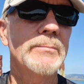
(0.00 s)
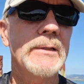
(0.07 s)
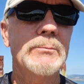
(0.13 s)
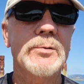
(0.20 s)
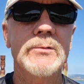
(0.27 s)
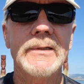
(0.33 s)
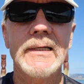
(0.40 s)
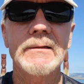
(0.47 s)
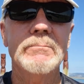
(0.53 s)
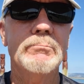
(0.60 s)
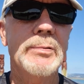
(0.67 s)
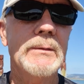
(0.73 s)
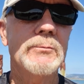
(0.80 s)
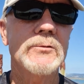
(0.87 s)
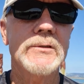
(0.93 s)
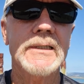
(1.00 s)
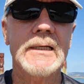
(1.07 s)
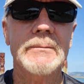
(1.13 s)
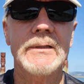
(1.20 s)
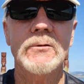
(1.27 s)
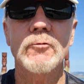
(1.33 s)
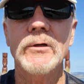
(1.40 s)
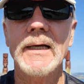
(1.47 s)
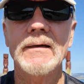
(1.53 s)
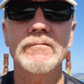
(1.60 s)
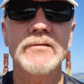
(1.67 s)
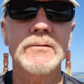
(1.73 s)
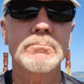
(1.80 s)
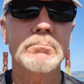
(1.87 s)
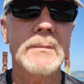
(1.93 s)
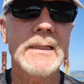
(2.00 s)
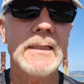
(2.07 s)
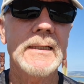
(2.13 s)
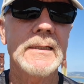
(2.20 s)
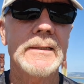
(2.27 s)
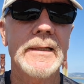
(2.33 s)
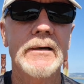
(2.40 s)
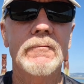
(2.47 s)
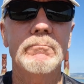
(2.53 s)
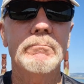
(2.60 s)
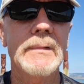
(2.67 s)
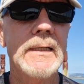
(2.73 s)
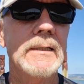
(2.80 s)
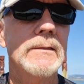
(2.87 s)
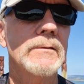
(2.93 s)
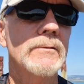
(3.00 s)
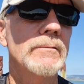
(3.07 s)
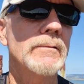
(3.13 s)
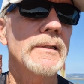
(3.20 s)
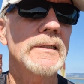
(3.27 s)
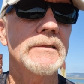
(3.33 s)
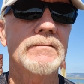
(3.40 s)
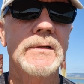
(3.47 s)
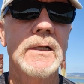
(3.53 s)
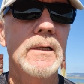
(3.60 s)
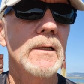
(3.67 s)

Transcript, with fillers: people, getting people to come and look after me and help me and do this.